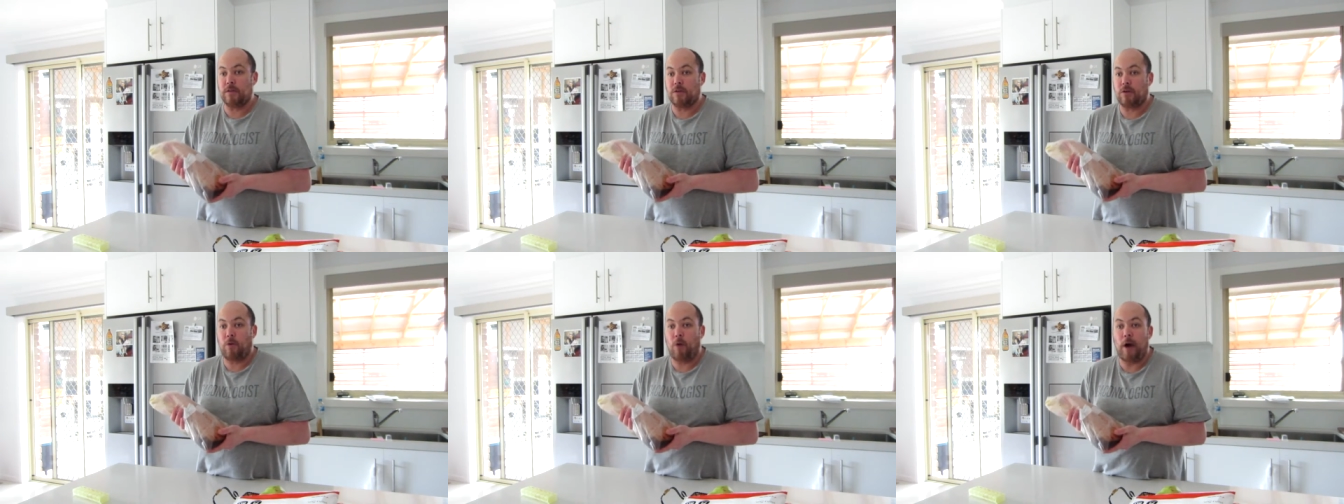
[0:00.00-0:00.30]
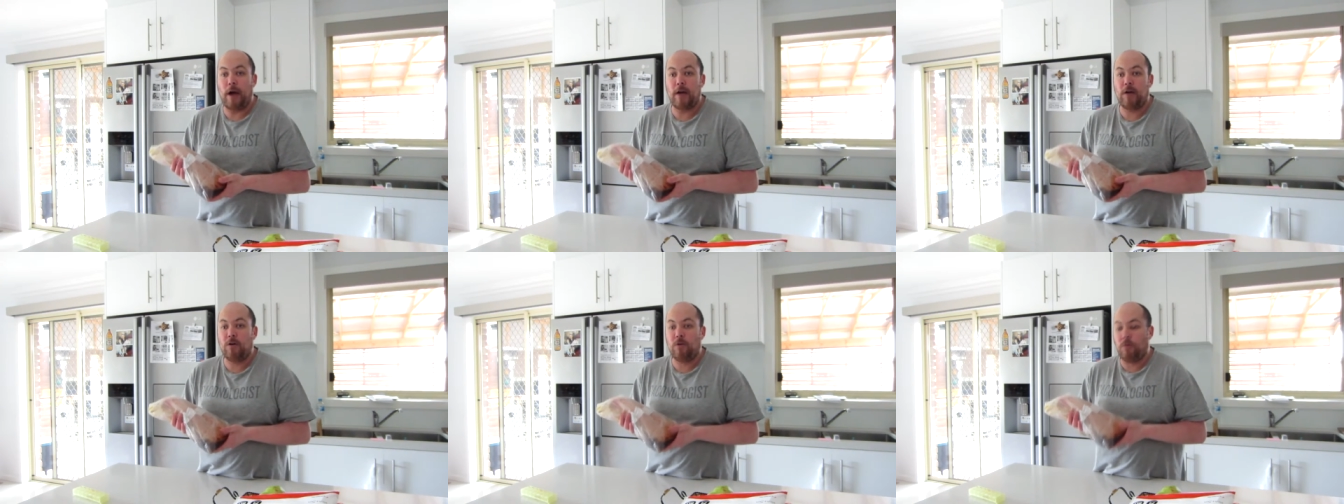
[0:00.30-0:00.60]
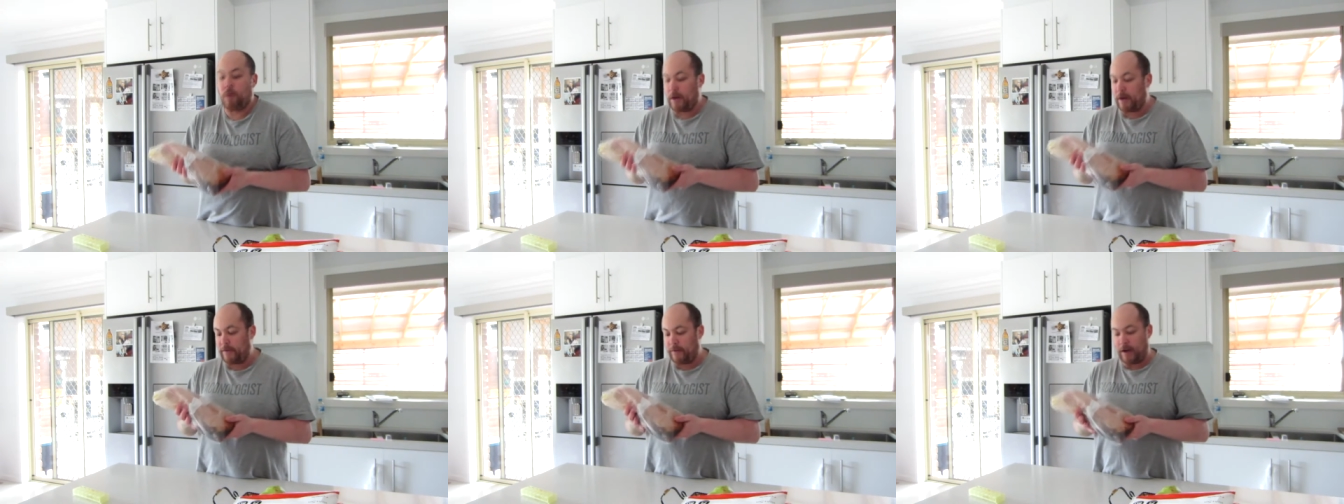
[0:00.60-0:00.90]
quail,
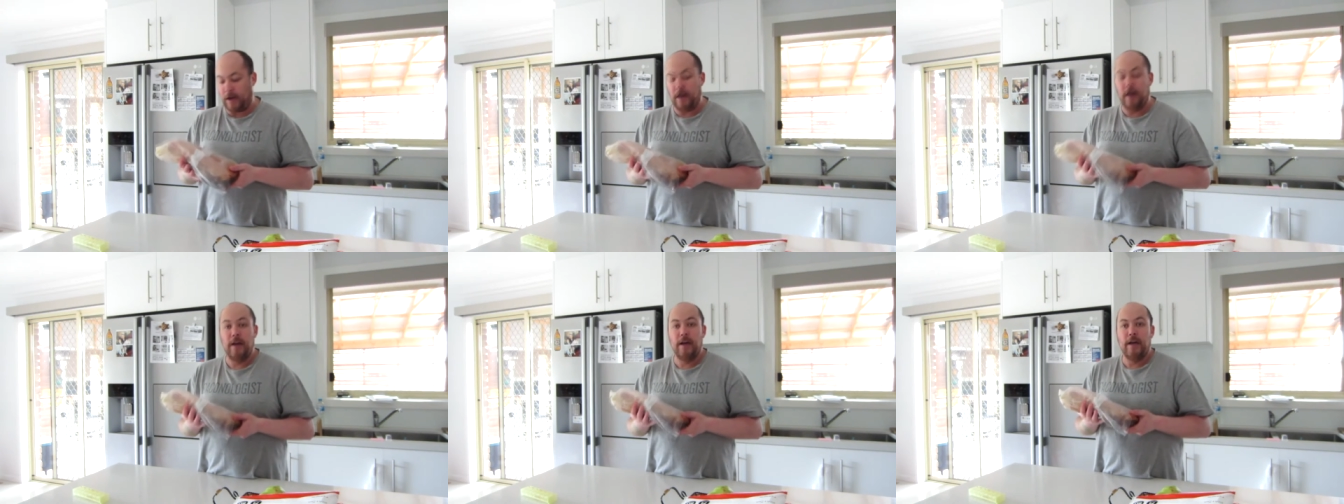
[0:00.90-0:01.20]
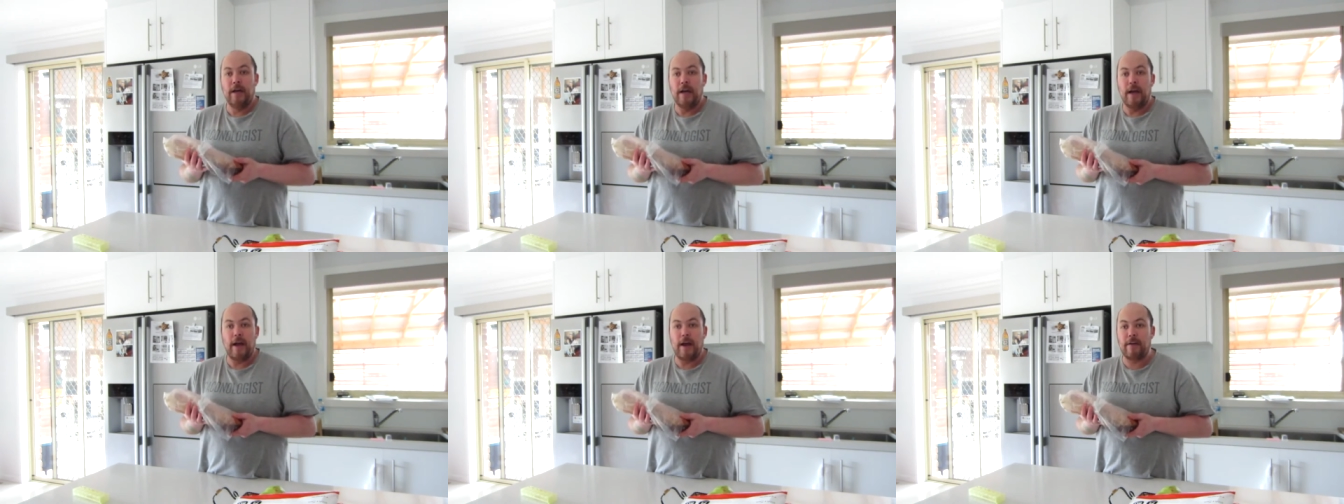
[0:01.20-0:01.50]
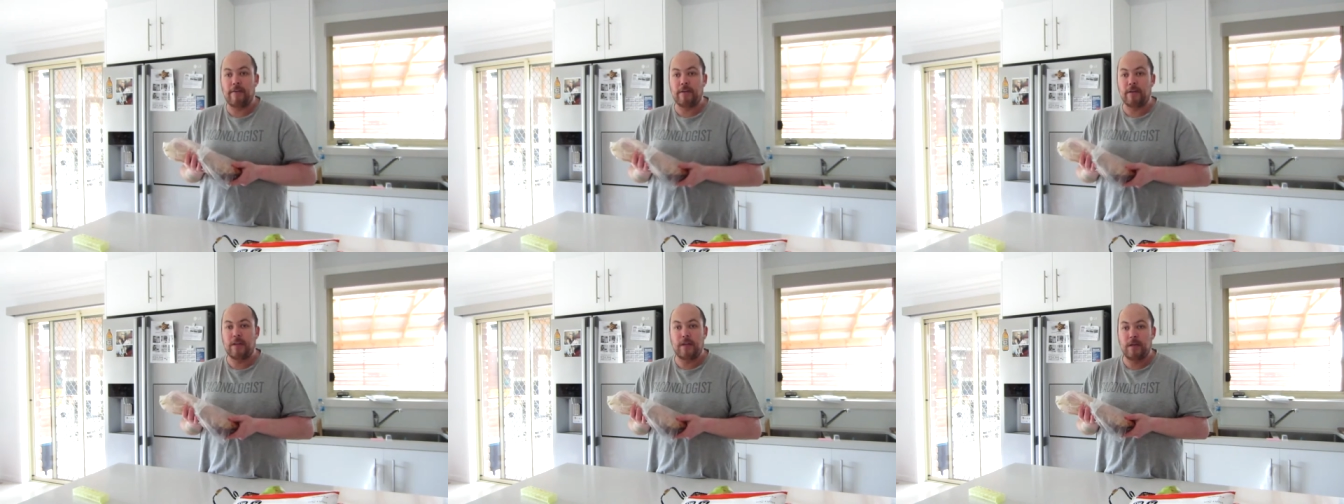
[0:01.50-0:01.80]
whatever,
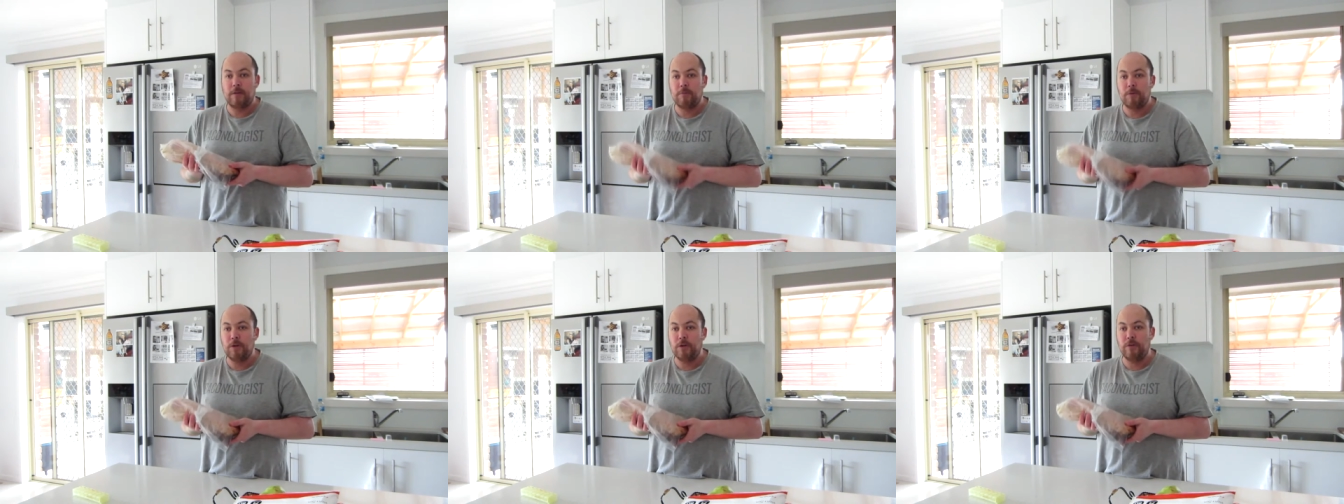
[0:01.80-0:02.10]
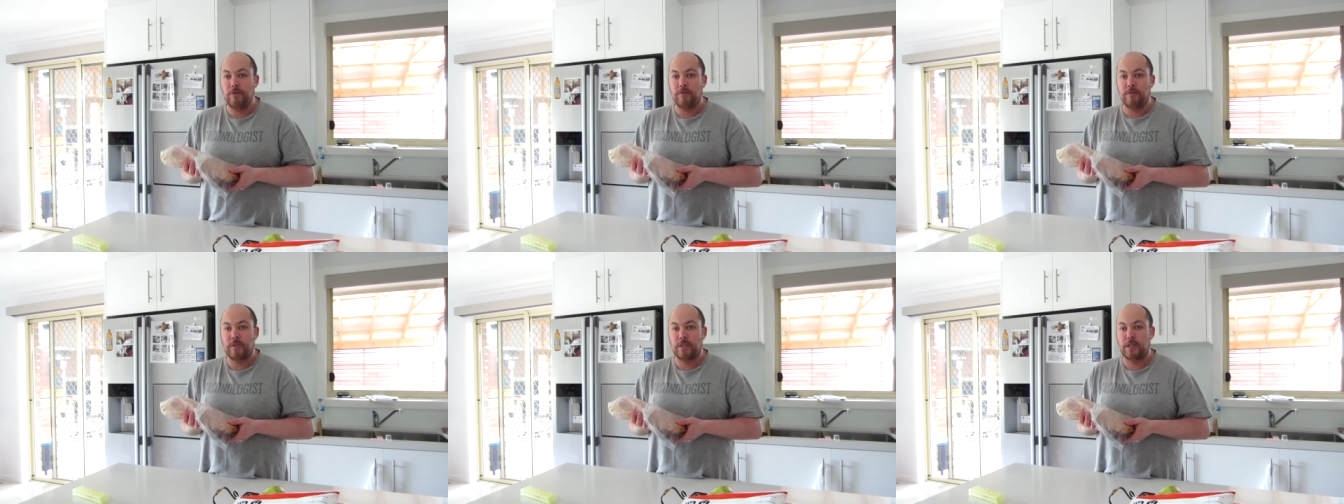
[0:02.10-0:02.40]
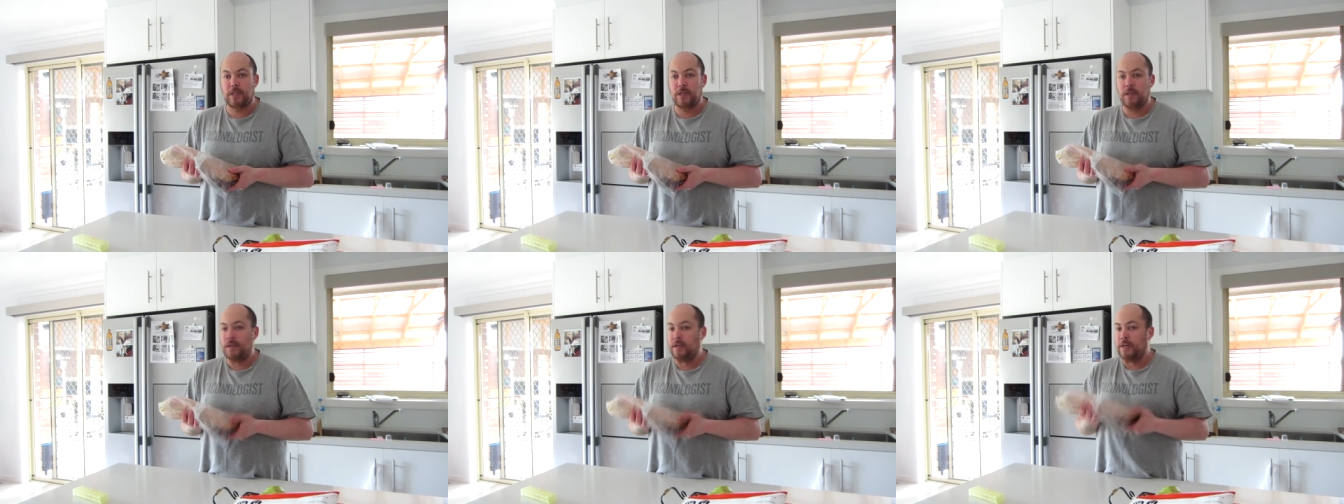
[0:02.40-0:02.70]
everything
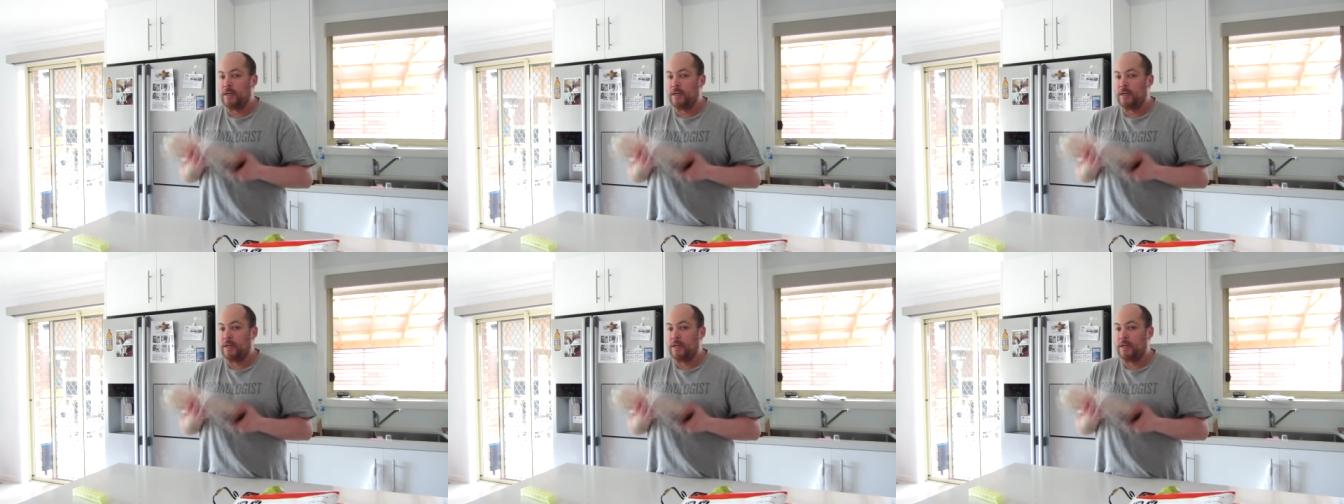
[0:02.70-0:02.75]
moves.